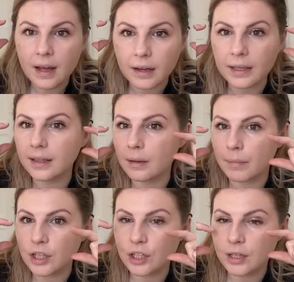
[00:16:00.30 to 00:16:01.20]
and I like
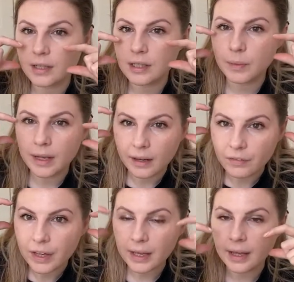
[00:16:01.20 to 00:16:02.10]
my sheen to be kind
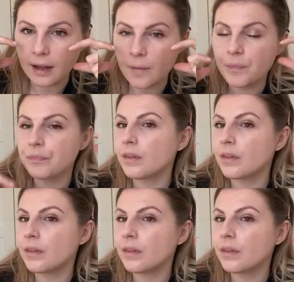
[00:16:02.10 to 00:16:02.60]
of here.